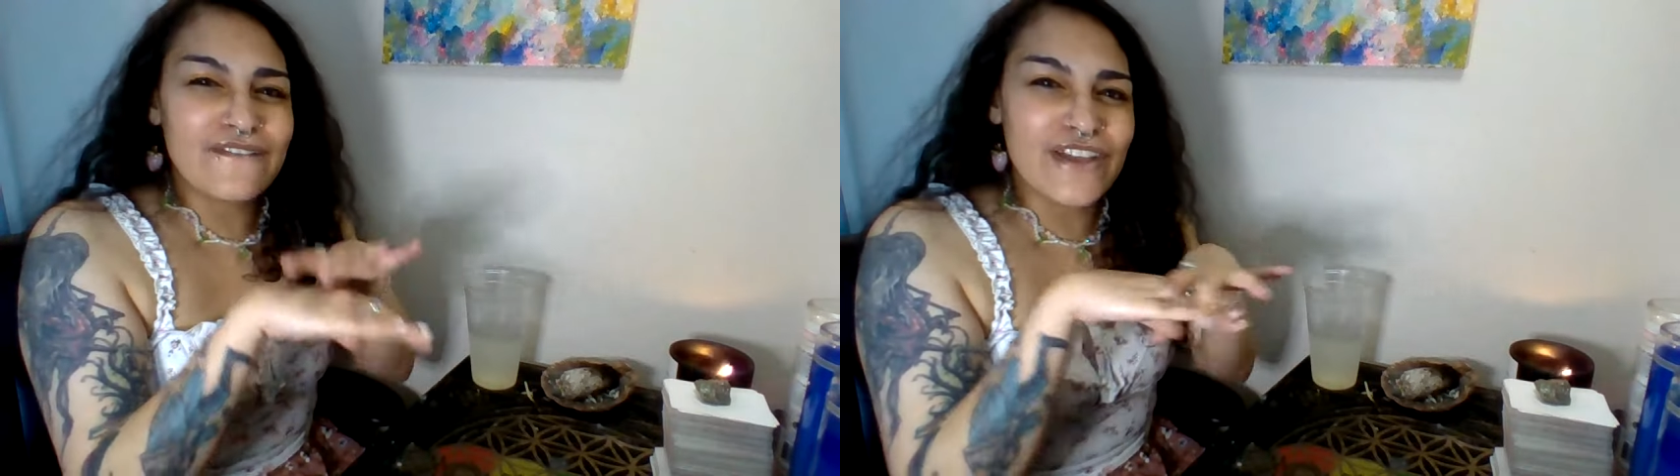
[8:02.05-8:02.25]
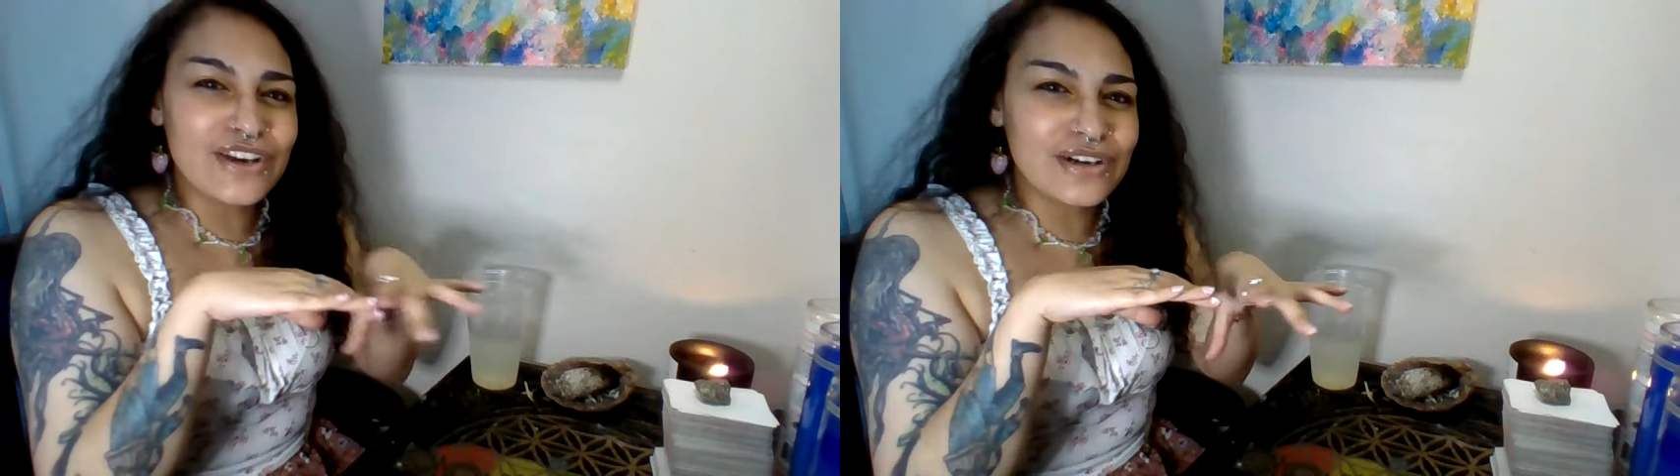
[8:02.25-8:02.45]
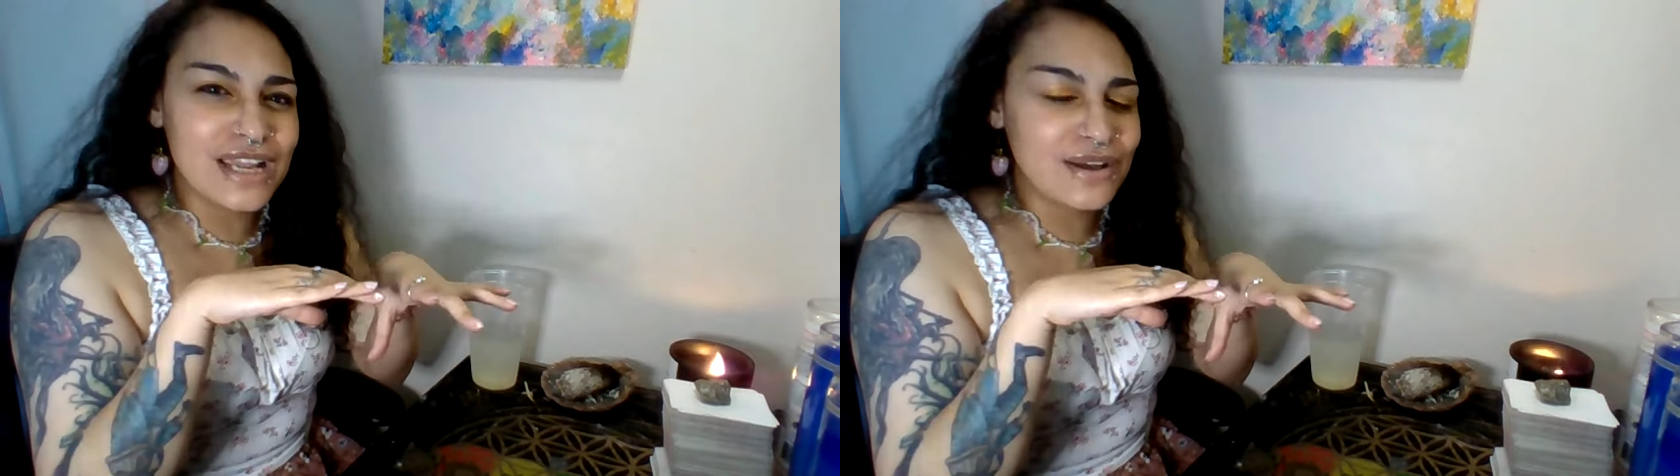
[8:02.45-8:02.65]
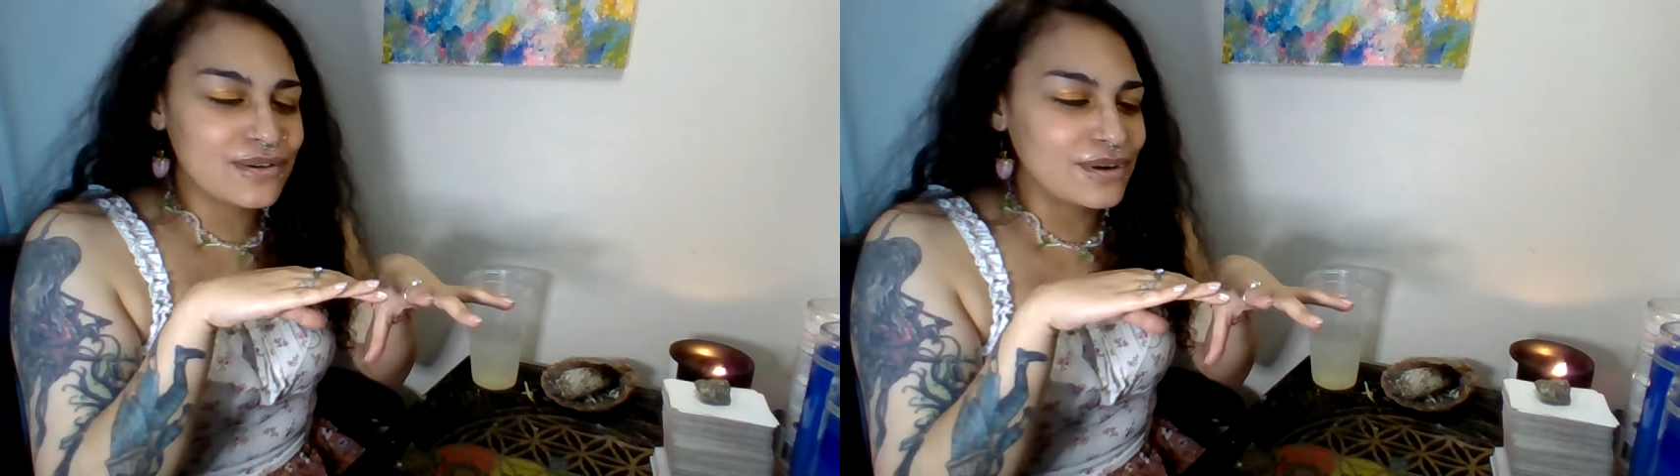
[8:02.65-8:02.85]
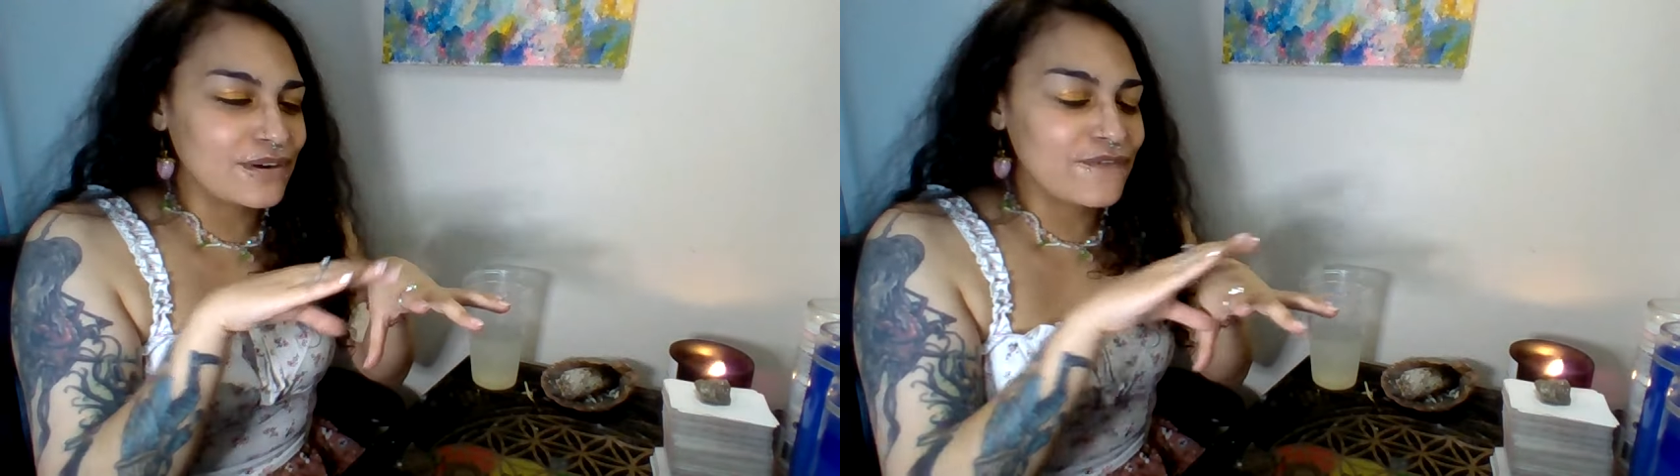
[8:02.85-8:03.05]

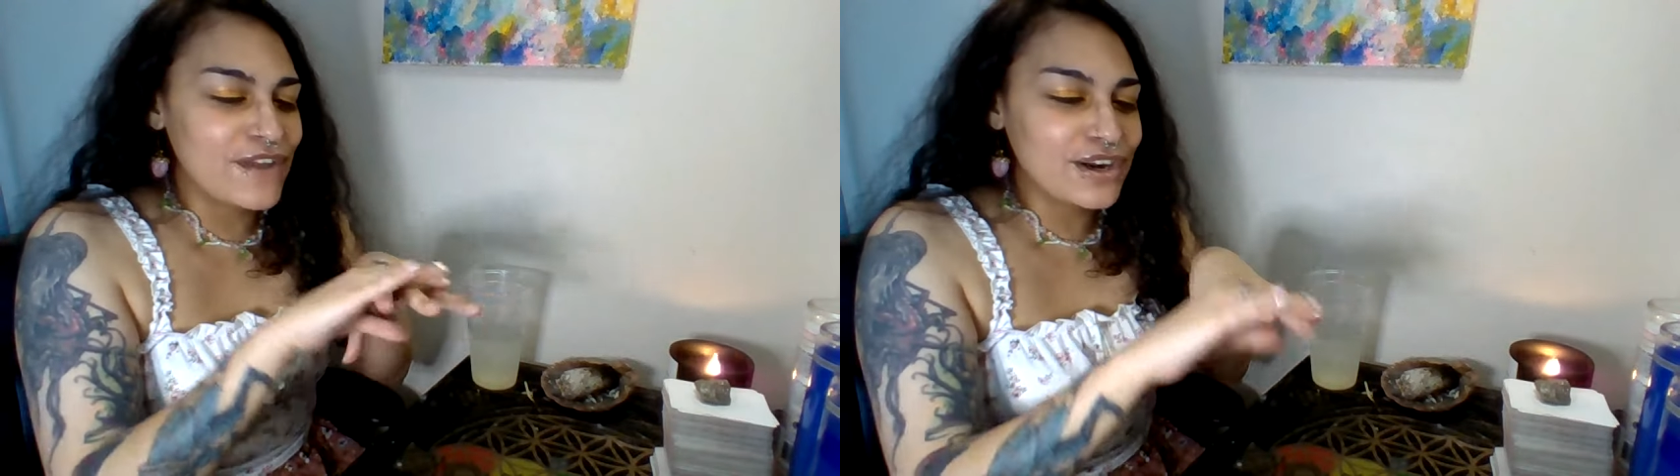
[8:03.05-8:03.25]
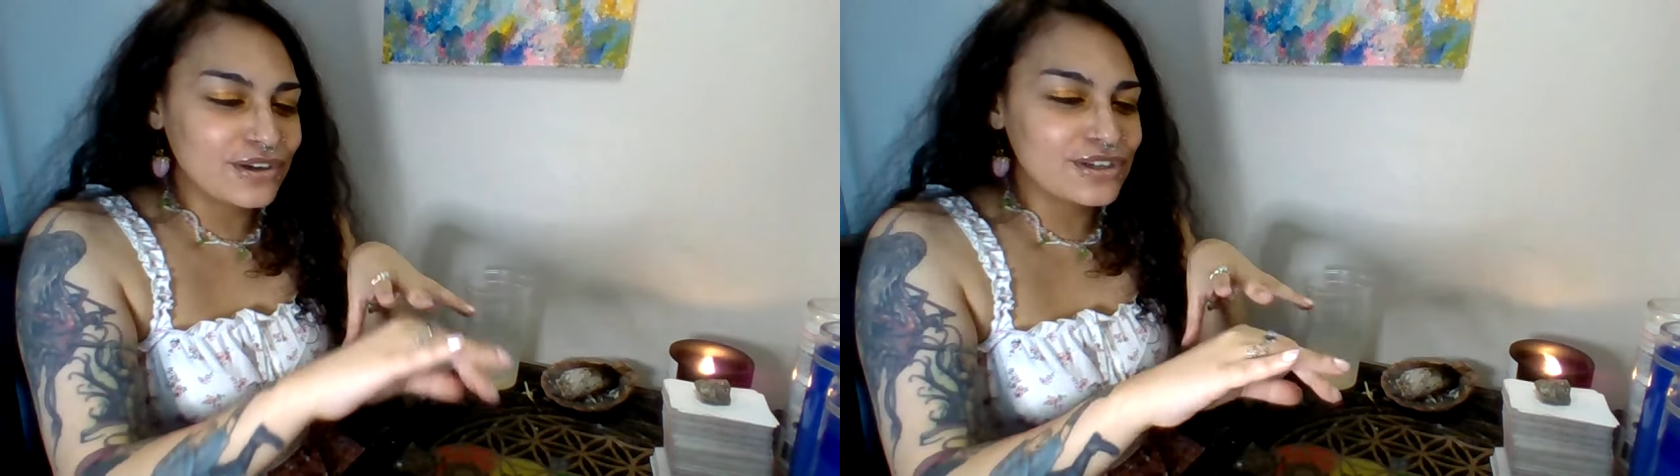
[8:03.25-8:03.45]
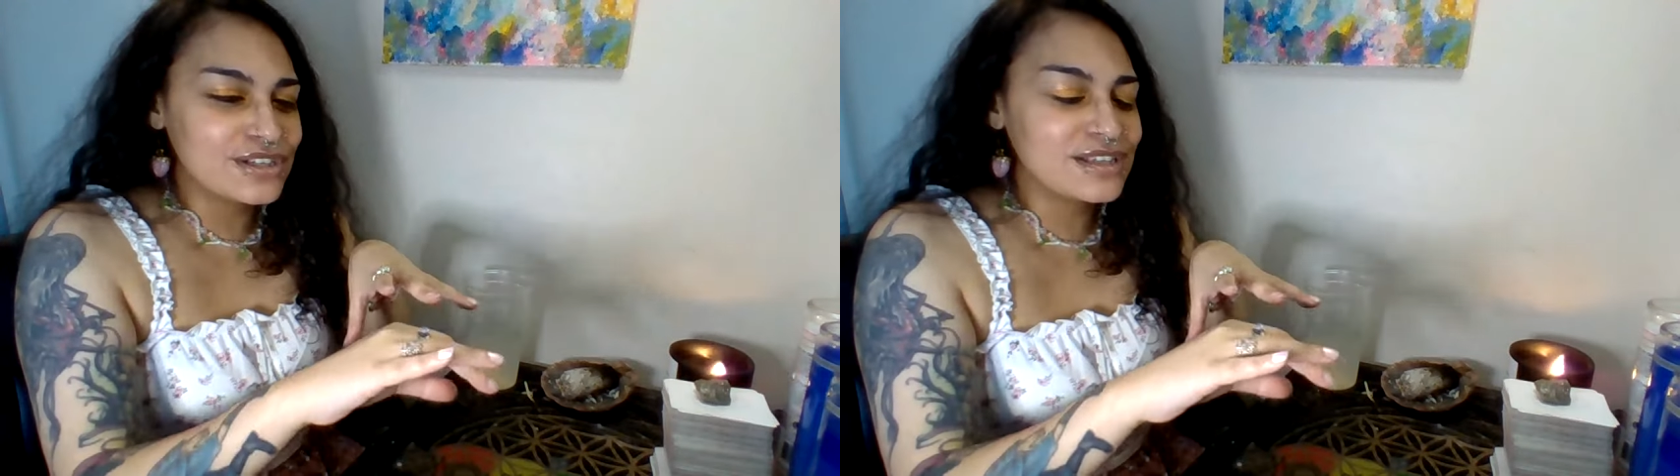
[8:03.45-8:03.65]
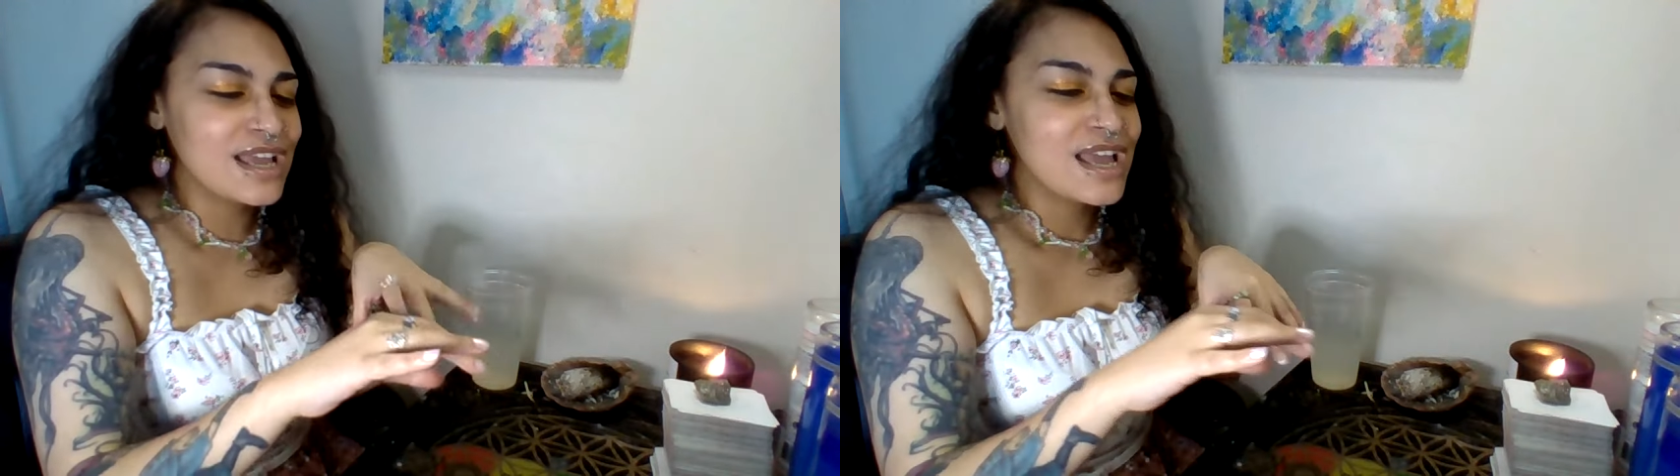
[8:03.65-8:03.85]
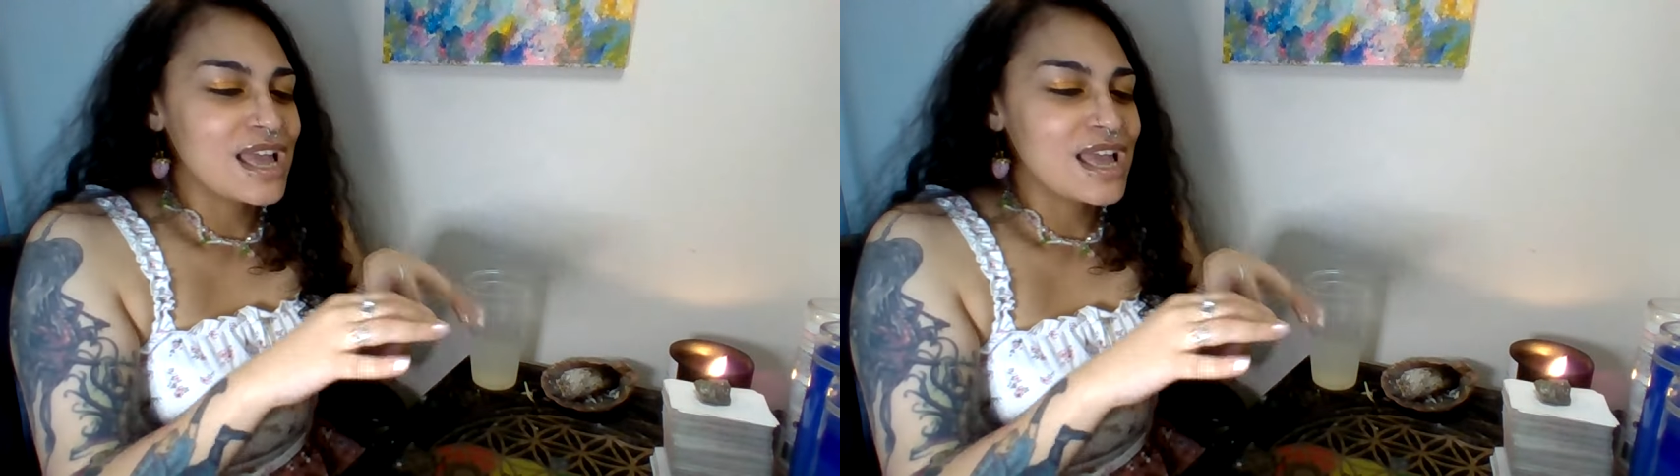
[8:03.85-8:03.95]
fingernail or fingers,